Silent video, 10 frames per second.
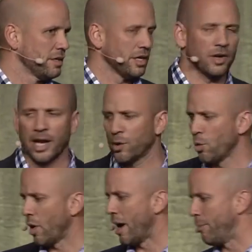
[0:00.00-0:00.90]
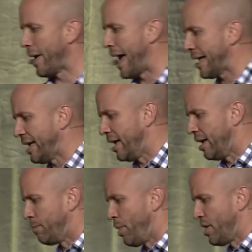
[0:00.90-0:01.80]
You know, I grew up back
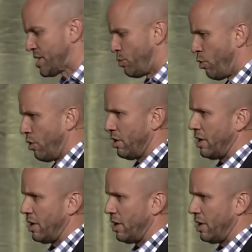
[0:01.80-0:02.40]
in Baltimore